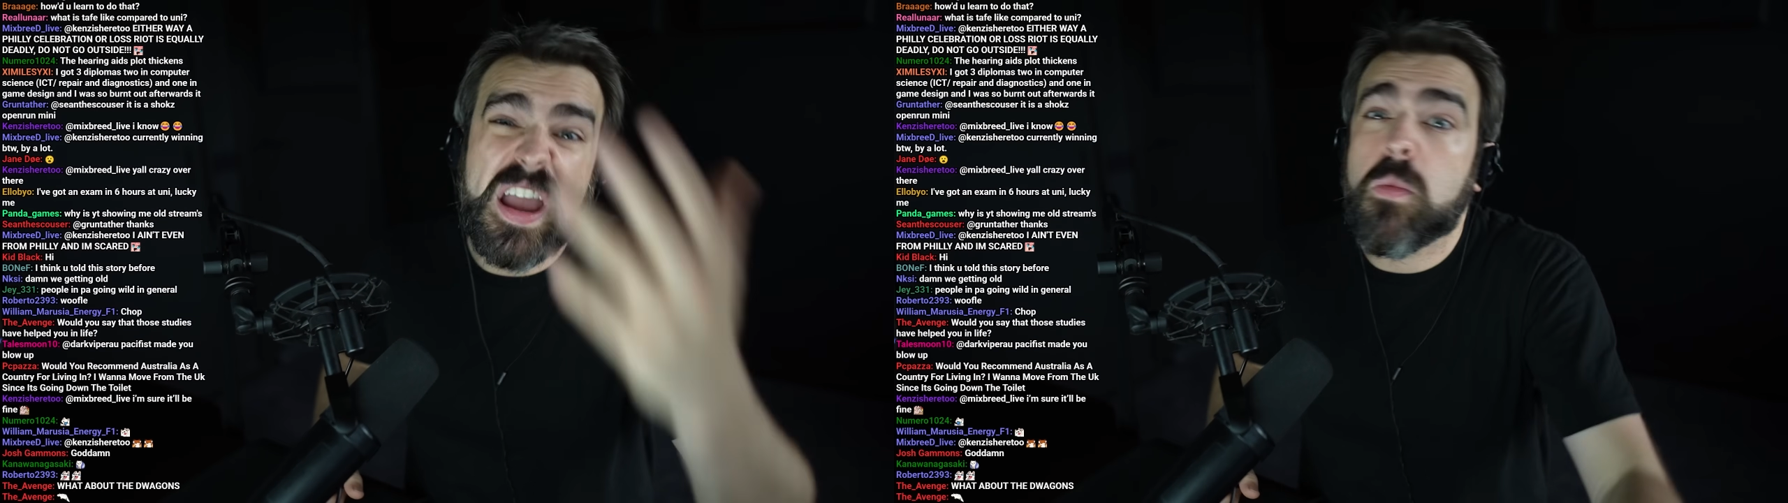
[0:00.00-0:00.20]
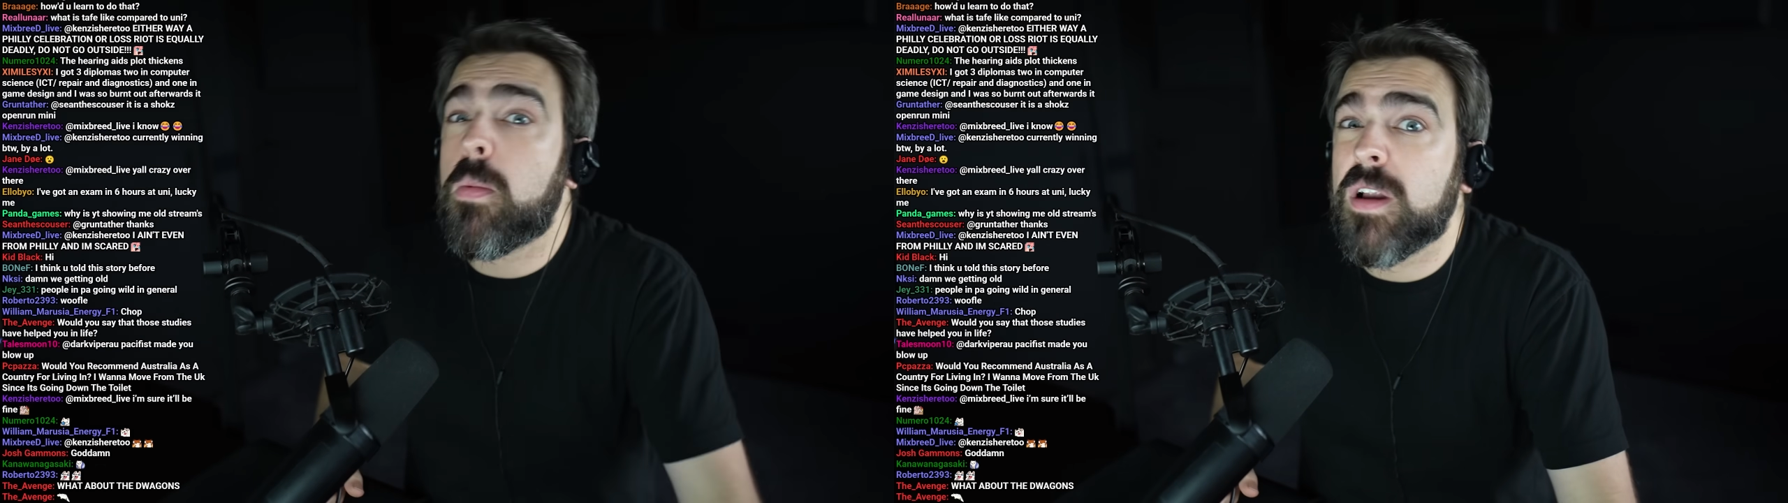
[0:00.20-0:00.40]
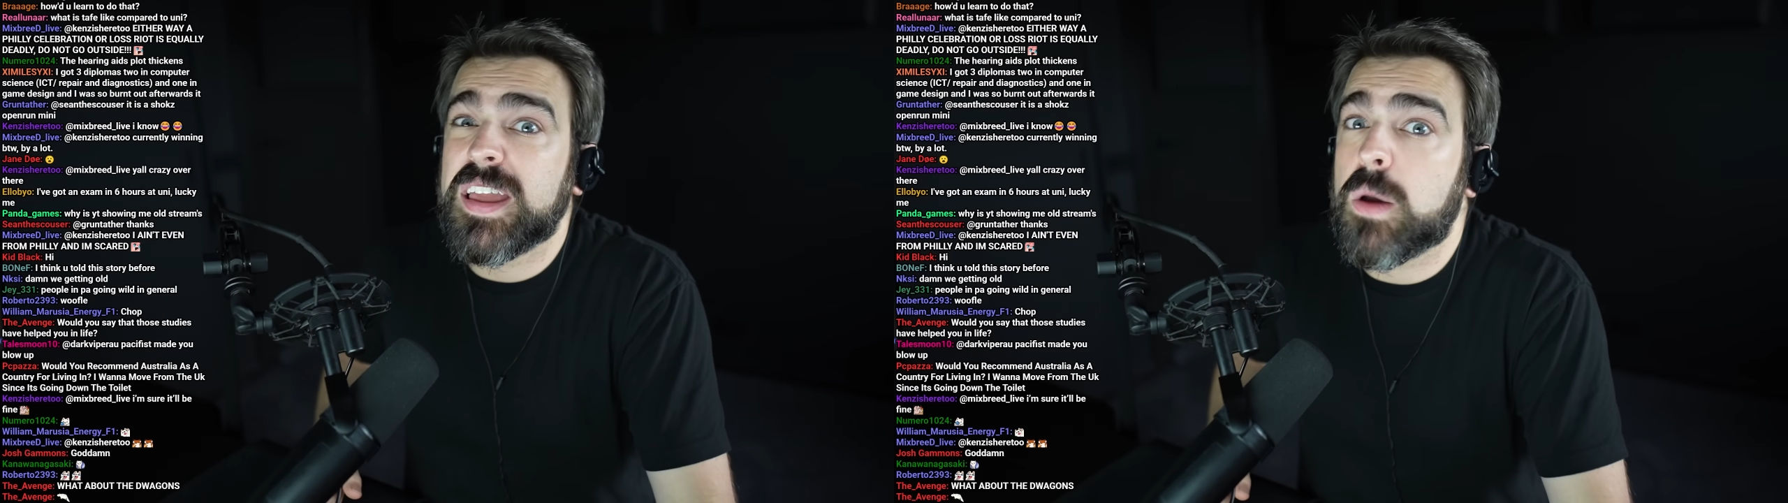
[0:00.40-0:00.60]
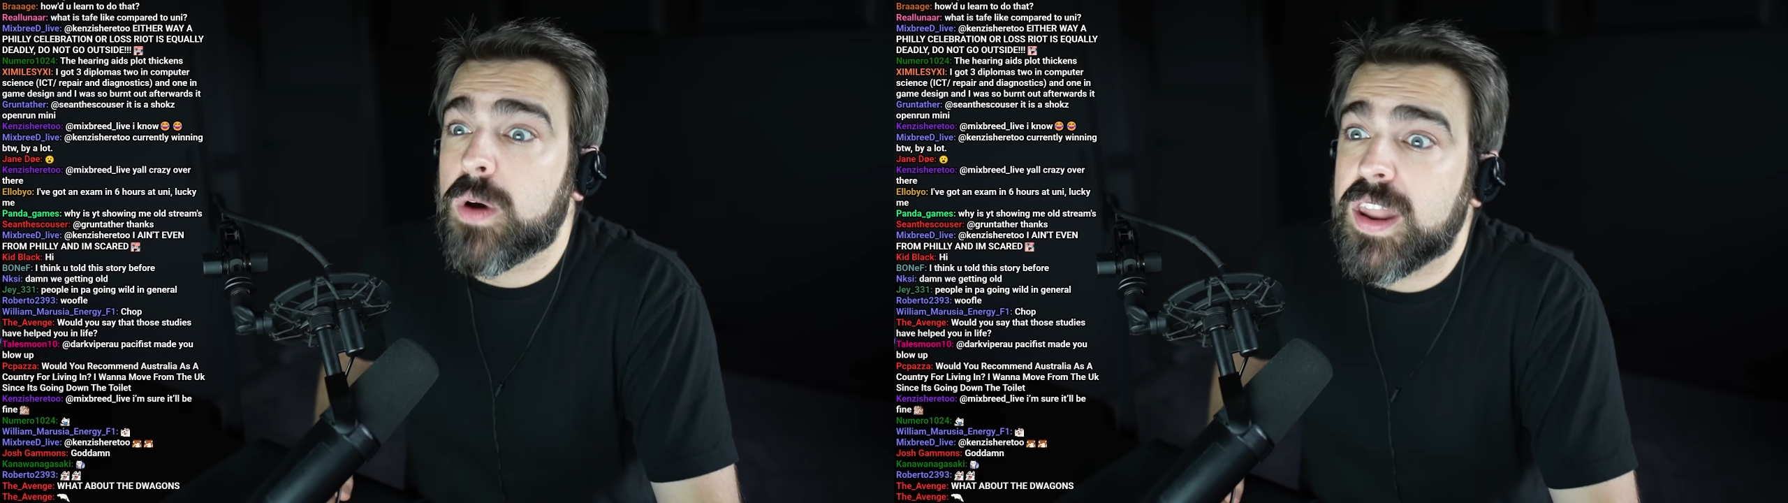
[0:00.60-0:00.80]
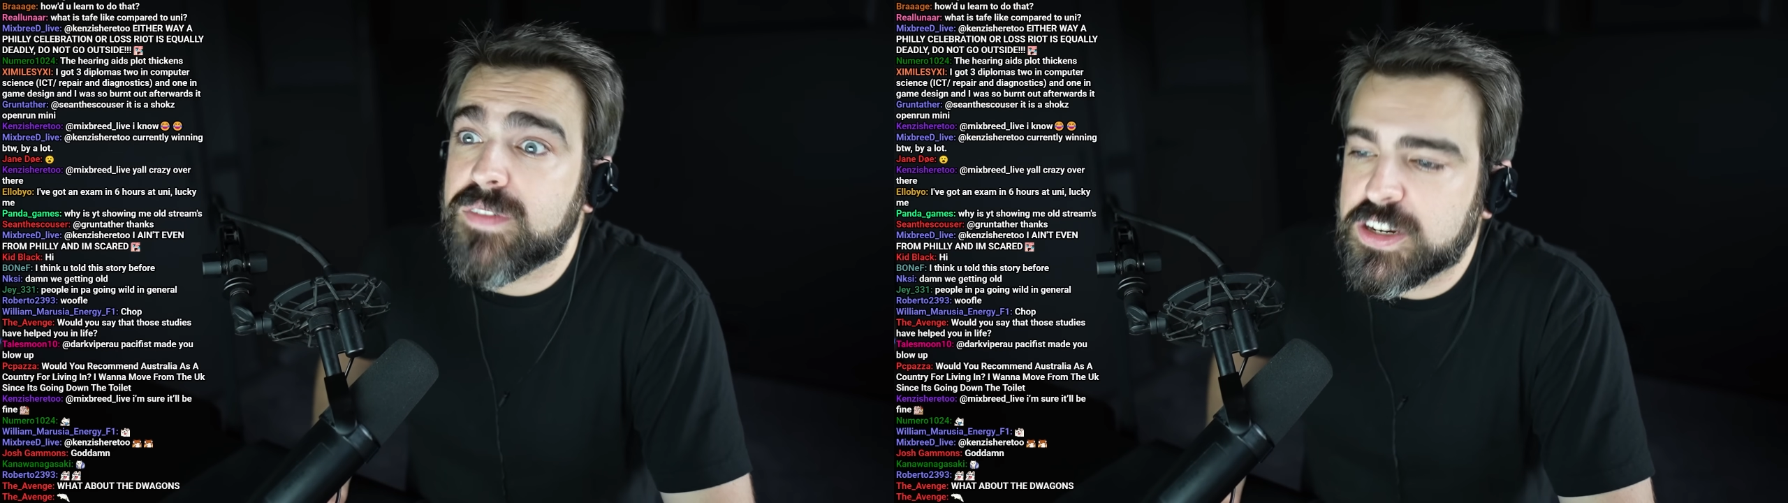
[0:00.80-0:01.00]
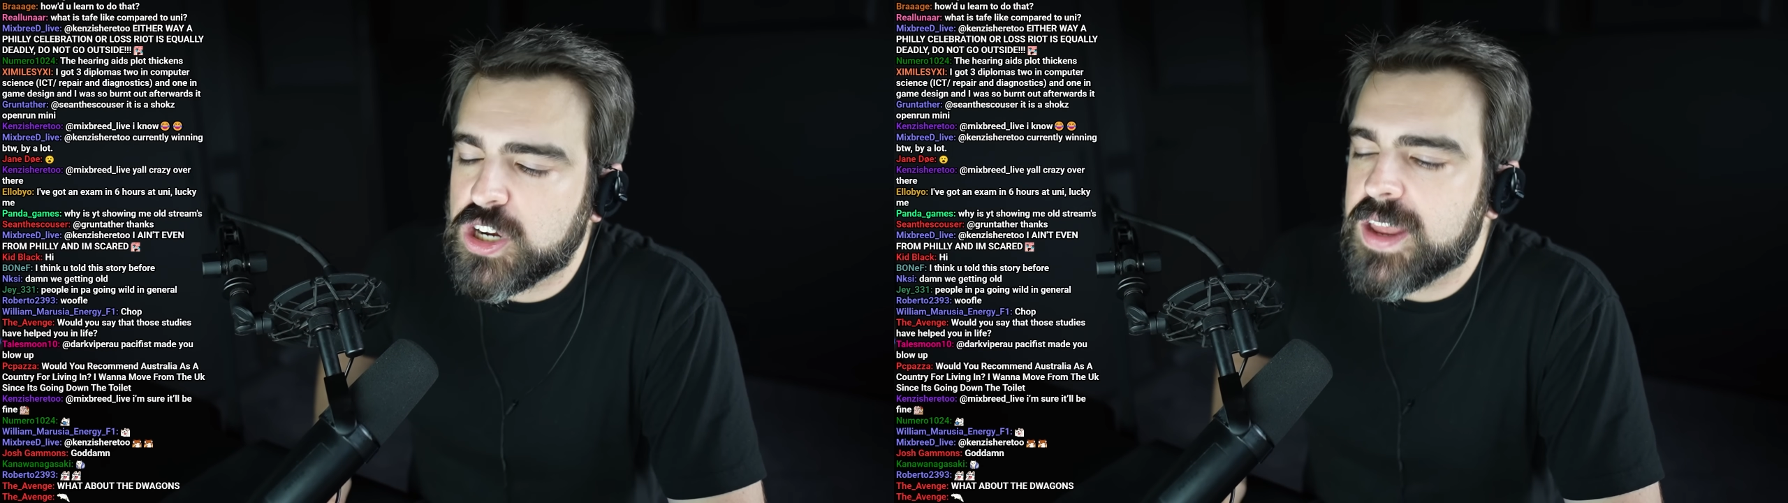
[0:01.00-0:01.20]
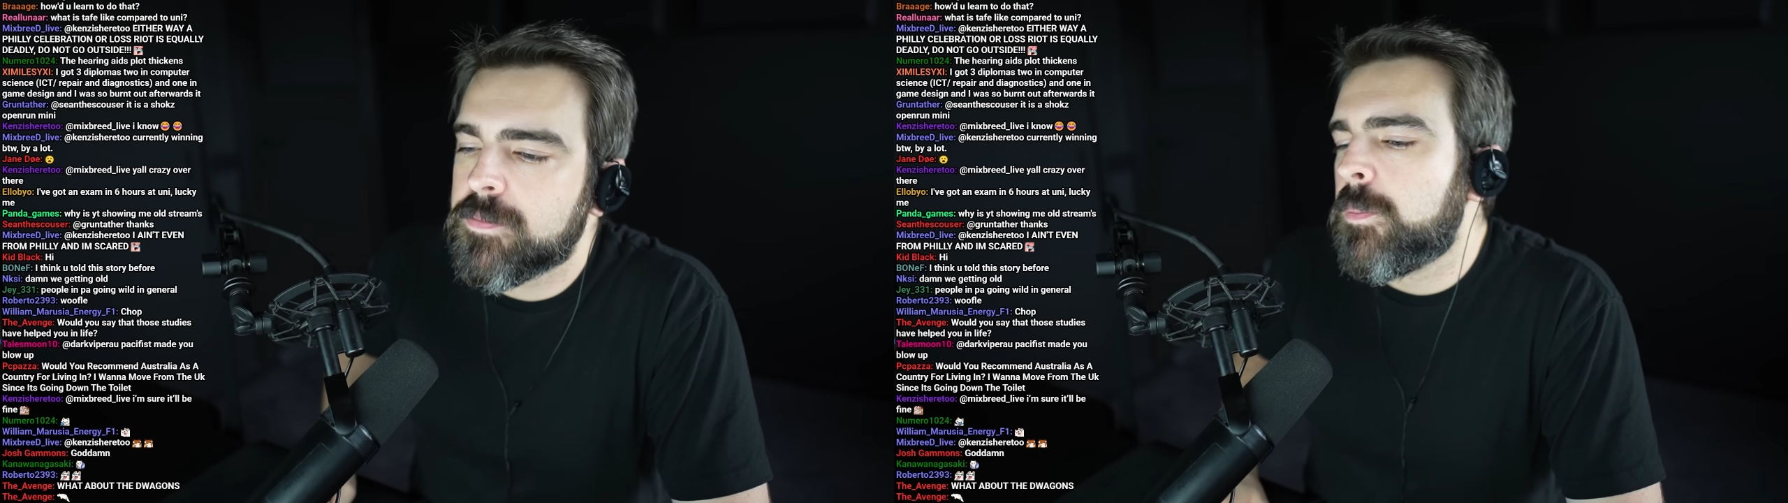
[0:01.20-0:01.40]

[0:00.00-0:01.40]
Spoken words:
and we'll probably get one eventually.